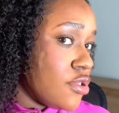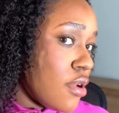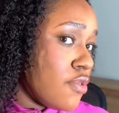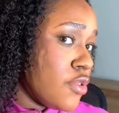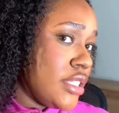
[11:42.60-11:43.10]

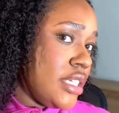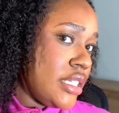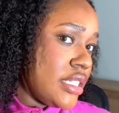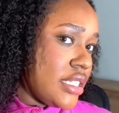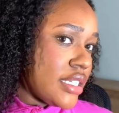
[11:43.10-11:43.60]
12, 14,
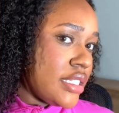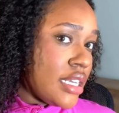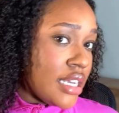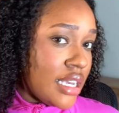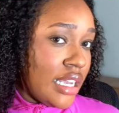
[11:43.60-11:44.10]
and
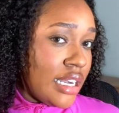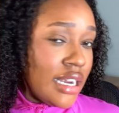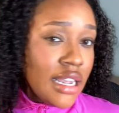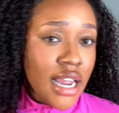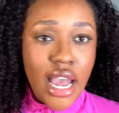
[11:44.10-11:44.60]
16 in,
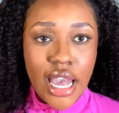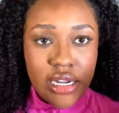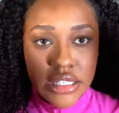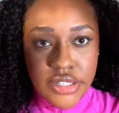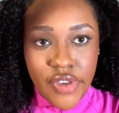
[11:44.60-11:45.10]
and
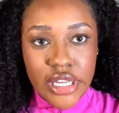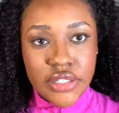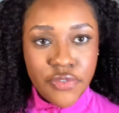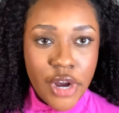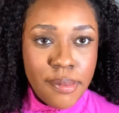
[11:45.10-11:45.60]
it's face
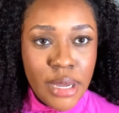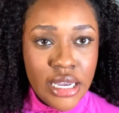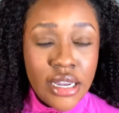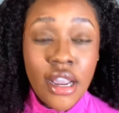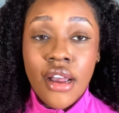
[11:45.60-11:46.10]

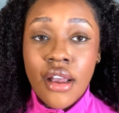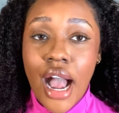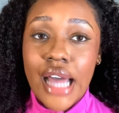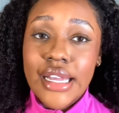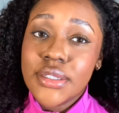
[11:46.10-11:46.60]
framing.
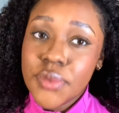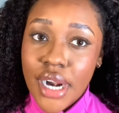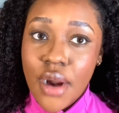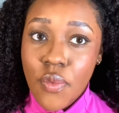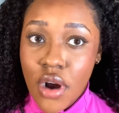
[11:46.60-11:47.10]
That's what
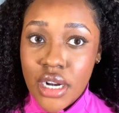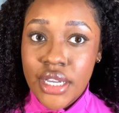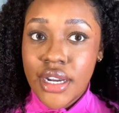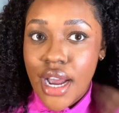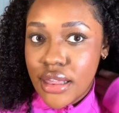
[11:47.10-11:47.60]
I
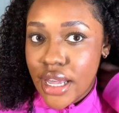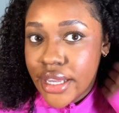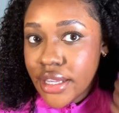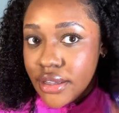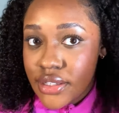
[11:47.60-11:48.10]
wanted. I
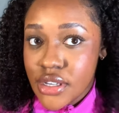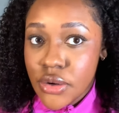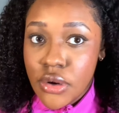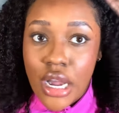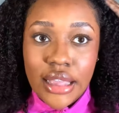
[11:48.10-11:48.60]
like
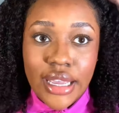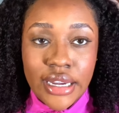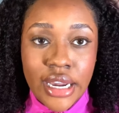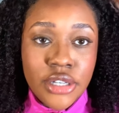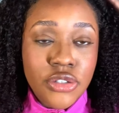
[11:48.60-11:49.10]
subtle, I like
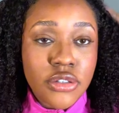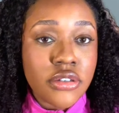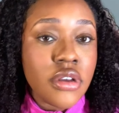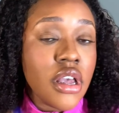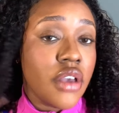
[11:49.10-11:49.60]

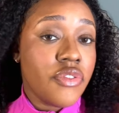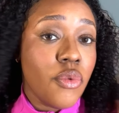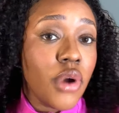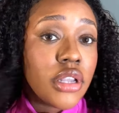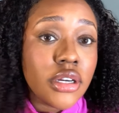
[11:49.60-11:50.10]
natural. If you
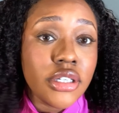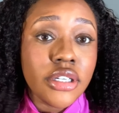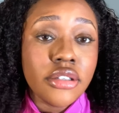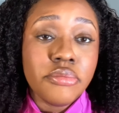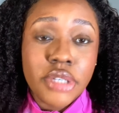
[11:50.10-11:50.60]
want
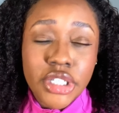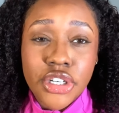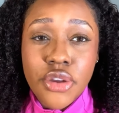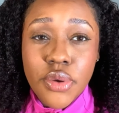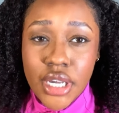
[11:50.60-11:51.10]
longer, make
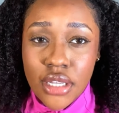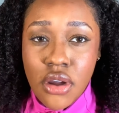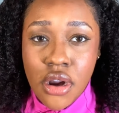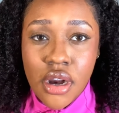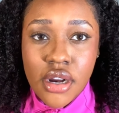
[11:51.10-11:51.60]
sure you get
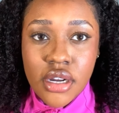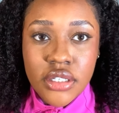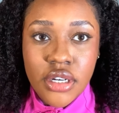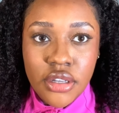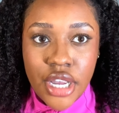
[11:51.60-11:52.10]
longer because
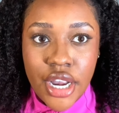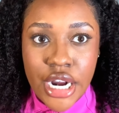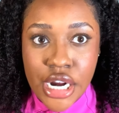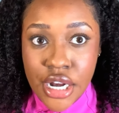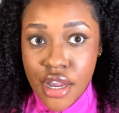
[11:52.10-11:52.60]
curly
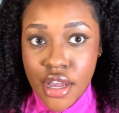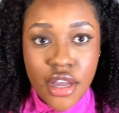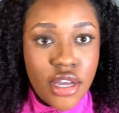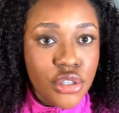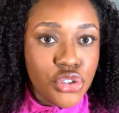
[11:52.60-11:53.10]
hair
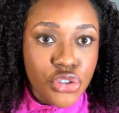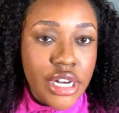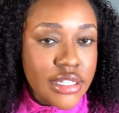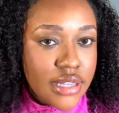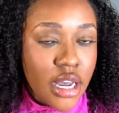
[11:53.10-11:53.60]

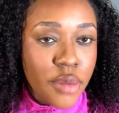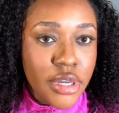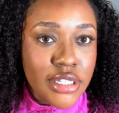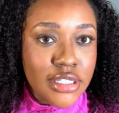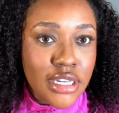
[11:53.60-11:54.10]
shrinks up.
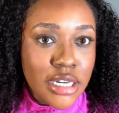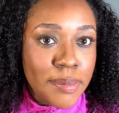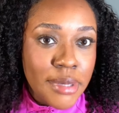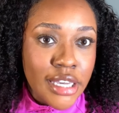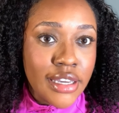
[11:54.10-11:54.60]
It's gonna
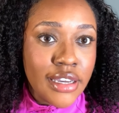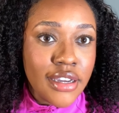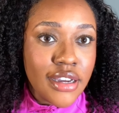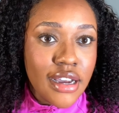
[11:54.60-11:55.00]
be